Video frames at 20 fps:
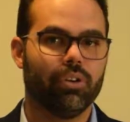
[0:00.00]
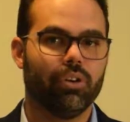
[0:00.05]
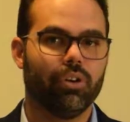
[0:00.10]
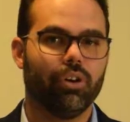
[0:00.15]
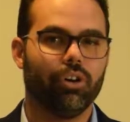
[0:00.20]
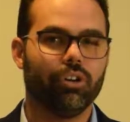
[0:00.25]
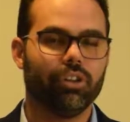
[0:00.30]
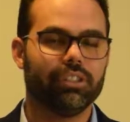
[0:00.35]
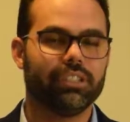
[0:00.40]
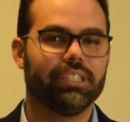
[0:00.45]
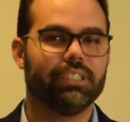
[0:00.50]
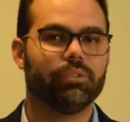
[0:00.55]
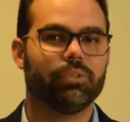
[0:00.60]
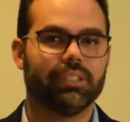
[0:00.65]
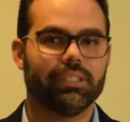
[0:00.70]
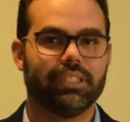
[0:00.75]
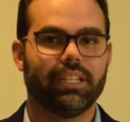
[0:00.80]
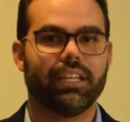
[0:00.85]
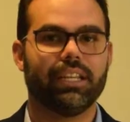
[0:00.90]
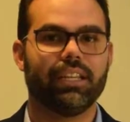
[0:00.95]
All of this
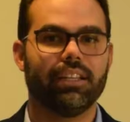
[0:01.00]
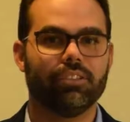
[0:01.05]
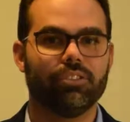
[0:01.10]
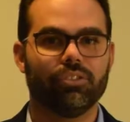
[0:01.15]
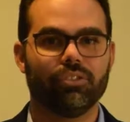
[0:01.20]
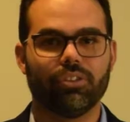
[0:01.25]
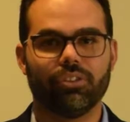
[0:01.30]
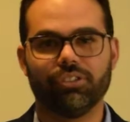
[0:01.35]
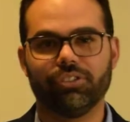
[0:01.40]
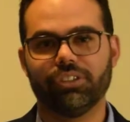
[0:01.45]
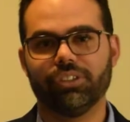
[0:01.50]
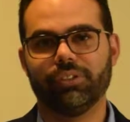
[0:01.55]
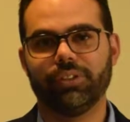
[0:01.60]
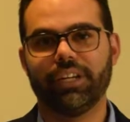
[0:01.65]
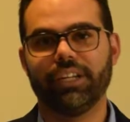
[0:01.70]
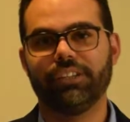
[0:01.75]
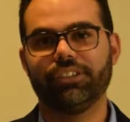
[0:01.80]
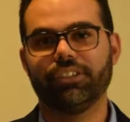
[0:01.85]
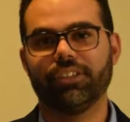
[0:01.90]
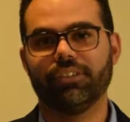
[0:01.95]
was taken into
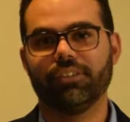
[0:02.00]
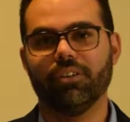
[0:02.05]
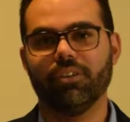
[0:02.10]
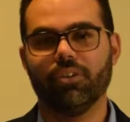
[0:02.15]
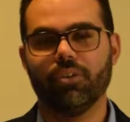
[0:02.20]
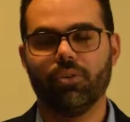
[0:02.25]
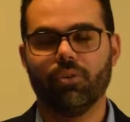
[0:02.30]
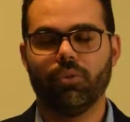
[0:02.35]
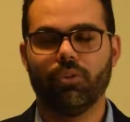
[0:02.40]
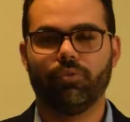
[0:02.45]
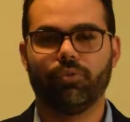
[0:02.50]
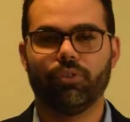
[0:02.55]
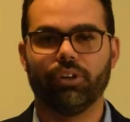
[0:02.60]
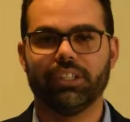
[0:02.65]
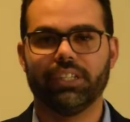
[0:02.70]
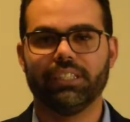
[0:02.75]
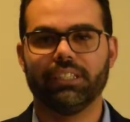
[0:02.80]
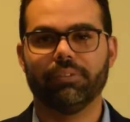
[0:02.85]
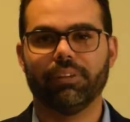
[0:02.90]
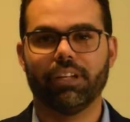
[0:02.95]
consideration for
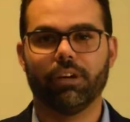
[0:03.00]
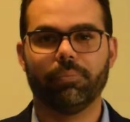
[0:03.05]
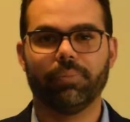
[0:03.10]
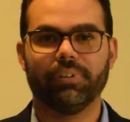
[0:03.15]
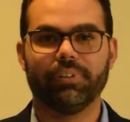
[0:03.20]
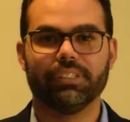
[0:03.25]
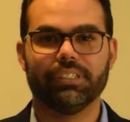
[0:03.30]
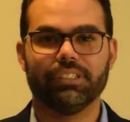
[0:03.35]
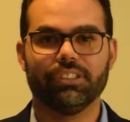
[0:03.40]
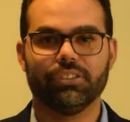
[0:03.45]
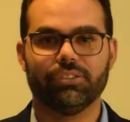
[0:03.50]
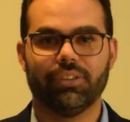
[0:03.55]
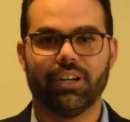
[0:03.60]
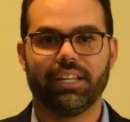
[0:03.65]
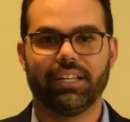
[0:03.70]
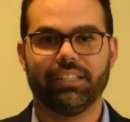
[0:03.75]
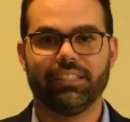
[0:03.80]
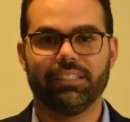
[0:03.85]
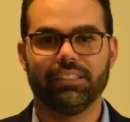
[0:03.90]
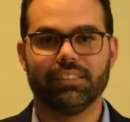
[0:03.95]
the development of the
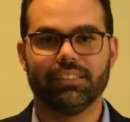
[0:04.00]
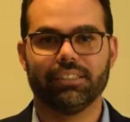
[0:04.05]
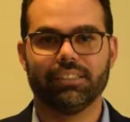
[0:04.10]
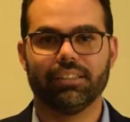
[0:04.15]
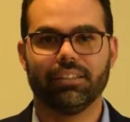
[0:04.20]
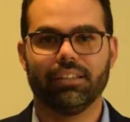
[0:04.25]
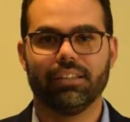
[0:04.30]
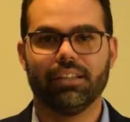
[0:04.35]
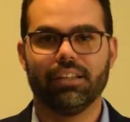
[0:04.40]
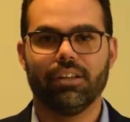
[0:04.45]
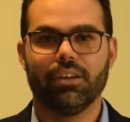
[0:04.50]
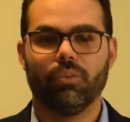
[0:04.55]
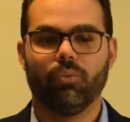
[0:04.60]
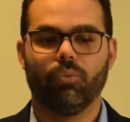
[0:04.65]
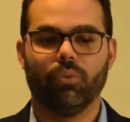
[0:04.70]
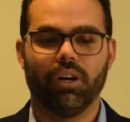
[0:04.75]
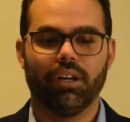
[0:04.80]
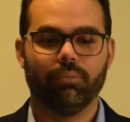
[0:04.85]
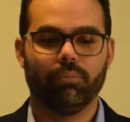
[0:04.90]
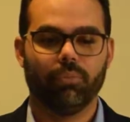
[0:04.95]
strategies.
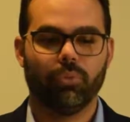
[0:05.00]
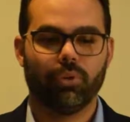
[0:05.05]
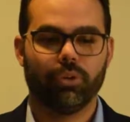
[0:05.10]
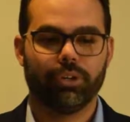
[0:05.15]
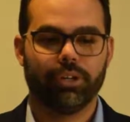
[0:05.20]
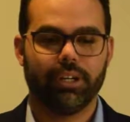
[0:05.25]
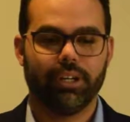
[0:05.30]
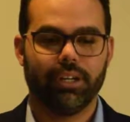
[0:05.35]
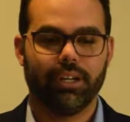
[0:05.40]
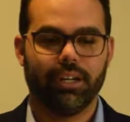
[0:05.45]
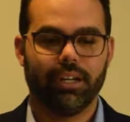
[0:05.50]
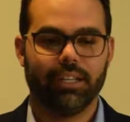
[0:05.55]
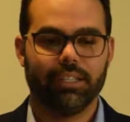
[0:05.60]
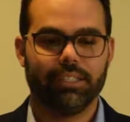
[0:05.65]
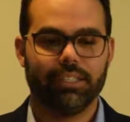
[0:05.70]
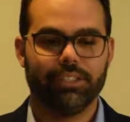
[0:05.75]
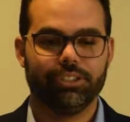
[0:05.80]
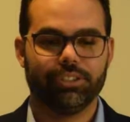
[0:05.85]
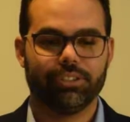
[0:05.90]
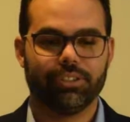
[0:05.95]
One more
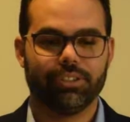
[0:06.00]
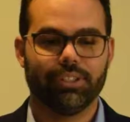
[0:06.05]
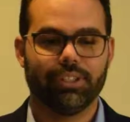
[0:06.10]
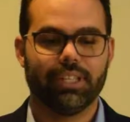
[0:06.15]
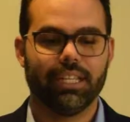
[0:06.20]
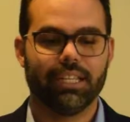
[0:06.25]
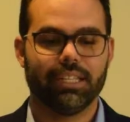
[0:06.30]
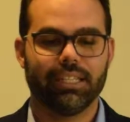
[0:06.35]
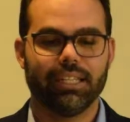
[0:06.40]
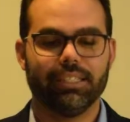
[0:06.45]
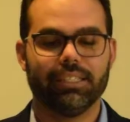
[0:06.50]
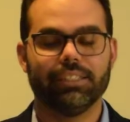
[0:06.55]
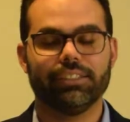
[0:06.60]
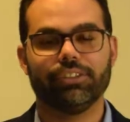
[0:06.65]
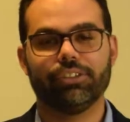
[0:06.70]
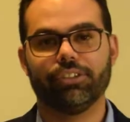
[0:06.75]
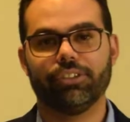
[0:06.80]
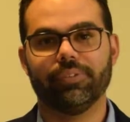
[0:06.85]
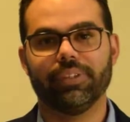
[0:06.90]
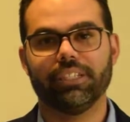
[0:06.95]
additional thing that the
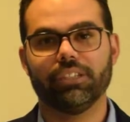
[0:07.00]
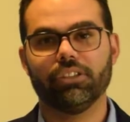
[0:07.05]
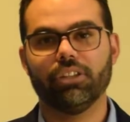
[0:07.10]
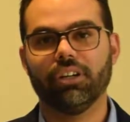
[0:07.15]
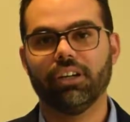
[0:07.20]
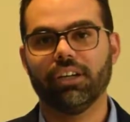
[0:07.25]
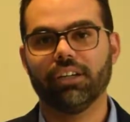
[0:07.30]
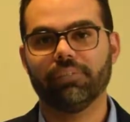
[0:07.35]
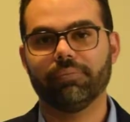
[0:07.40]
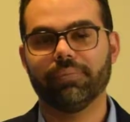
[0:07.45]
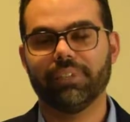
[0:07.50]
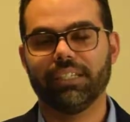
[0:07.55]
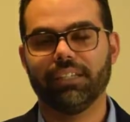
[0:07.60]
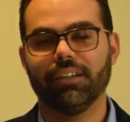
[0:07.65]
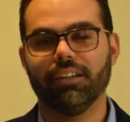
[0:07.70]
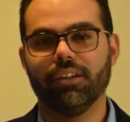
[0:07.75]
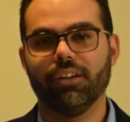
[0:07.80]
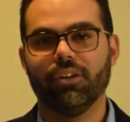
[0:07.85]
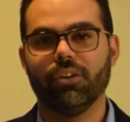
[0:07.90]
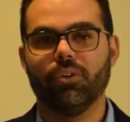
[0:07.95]
survey taught me
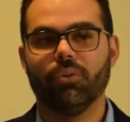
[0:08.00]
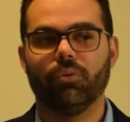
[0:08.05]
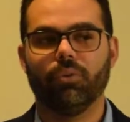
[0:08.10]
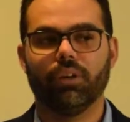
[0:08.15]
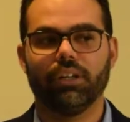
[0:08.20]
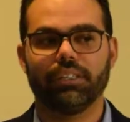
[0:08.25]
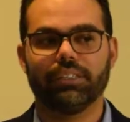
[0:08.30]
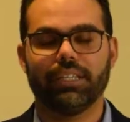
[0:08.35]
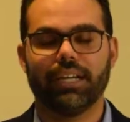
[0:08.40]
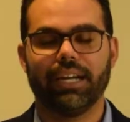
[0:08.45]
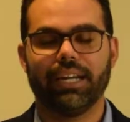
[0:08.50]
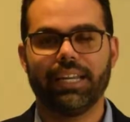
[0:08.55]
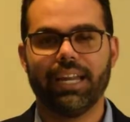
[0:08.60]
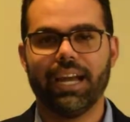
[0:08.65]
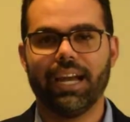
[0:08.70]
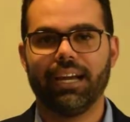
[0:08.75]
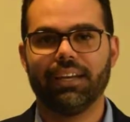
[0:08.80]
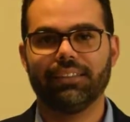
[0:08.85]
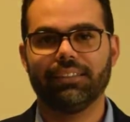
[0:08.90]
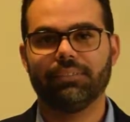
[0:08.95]
was I
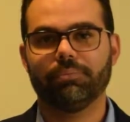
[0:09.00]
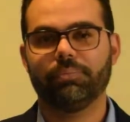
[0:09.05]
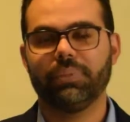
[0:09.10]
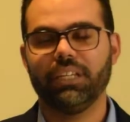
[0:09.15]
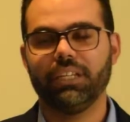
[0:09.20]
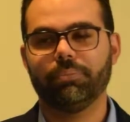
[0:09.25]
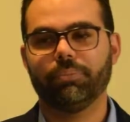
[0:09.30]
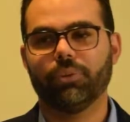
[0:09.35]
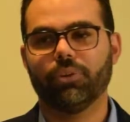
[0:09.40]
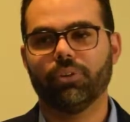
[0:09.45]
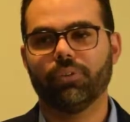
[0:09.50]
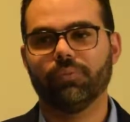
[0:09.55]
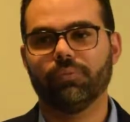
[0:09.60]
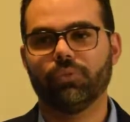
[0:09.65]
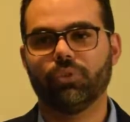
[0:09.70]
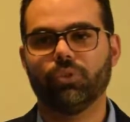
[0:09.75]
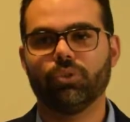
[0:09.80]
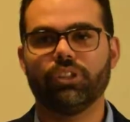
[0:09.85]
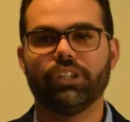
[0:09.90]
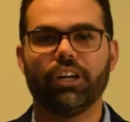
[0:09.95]
asked people
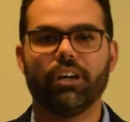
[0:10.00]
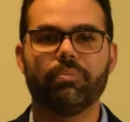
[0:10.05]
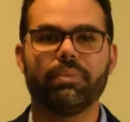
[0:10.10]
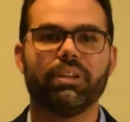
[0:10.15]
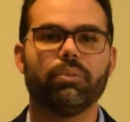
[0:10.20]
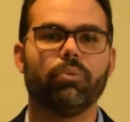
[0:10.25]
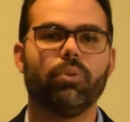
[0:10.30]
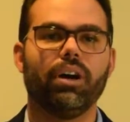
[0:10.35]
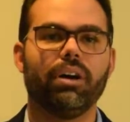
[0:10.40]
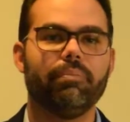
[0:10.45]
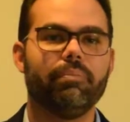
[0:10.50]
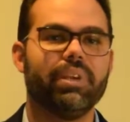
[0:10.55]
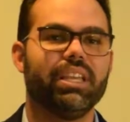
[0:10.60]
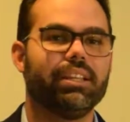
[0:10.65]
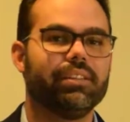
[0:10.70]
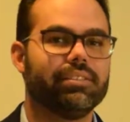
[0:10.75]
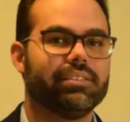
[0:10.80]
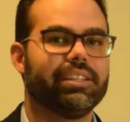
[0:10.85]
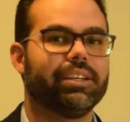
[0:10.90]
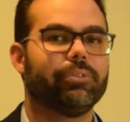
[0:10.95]
to tell me what
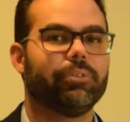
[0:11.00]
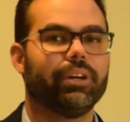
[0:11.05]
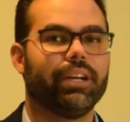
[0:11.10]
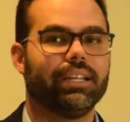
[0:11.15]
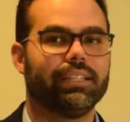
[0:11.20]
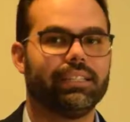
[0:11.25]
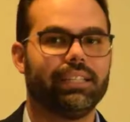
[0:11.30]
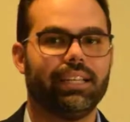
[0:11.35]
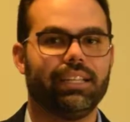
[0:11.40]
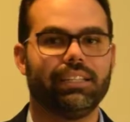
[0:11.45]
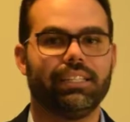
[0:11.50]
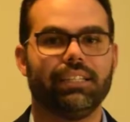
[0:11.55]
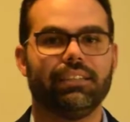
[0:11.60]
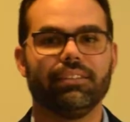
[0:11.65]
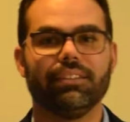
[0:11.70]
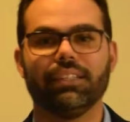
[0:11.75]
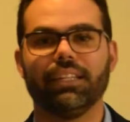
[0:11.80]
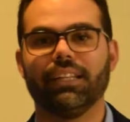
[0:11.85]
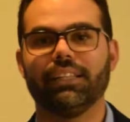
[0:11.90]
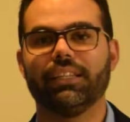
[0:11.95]
meetings they were
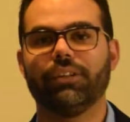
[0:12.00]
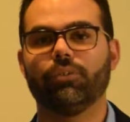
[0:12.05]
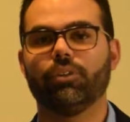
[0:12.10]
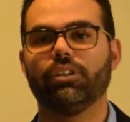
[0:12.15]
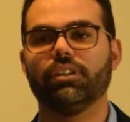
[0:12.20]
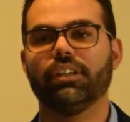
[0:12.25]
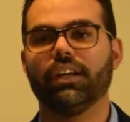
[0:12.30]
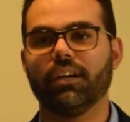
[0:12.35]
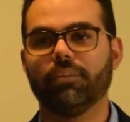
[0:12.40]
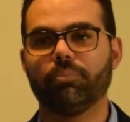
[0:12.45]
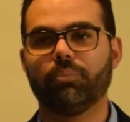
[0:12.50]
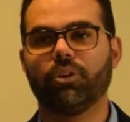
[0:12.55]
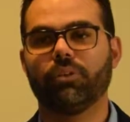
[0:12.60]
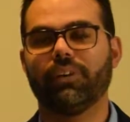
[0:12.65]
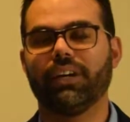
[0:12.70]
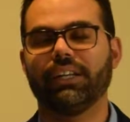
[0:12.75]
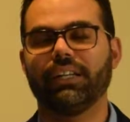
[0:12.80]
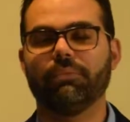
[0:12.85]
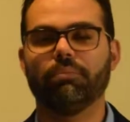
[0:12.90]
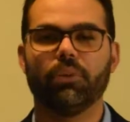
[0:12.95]
attending that they were not
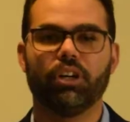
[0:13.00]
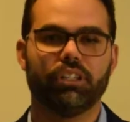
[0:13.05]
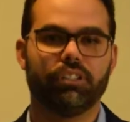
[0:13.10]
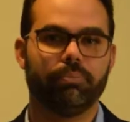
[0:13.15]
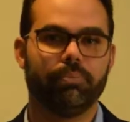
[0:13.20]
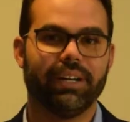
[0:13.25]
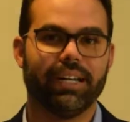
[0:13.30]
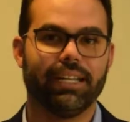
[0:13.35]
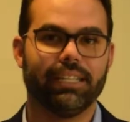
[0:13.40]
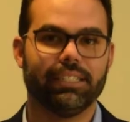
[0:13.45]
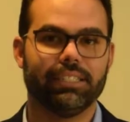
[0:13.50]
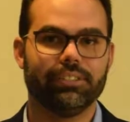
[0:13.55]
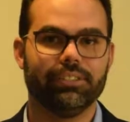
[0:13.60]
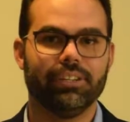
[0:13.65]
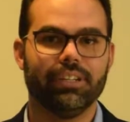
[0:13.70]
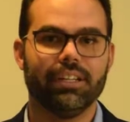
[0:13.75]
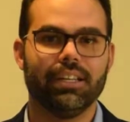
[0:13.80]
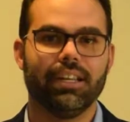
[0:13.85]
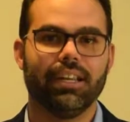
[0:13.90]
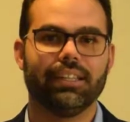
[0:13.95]
providing much value
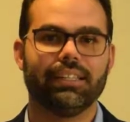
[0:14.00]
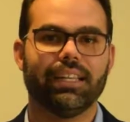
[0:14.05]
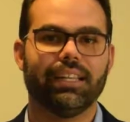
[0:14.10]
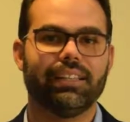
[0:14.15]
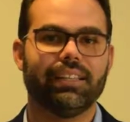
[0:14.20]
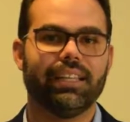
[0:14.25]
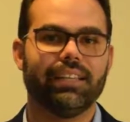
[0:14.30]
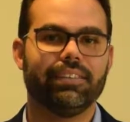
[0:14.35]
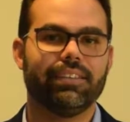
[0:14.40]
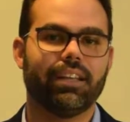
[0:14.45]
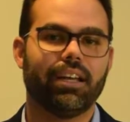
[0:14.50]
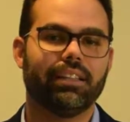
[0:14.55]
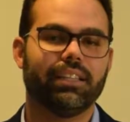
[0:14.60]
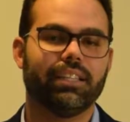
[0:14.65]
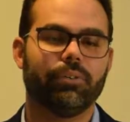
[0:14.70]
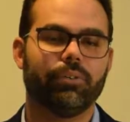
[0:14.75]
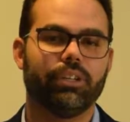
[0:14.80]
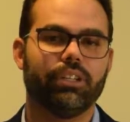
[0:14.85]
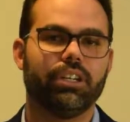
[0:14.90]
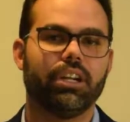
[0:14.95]
and that they thought they
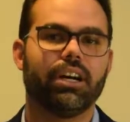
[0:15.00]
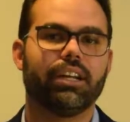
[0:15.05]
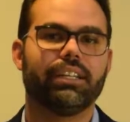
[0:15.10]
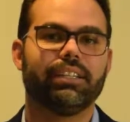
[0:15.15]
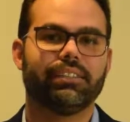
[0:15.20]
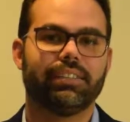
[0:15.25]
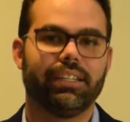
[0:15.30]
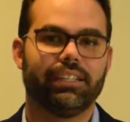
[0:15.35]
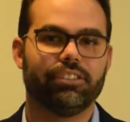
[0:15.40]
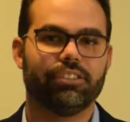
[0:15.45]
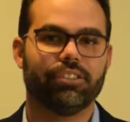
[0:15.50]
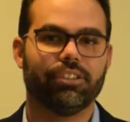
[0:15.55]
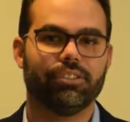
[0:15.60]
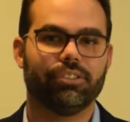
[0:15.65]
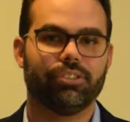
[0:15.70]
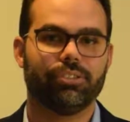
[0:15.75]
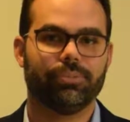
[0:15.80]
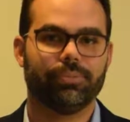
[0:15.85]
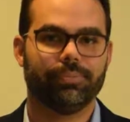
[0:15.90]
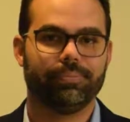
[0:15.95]
were not essential to.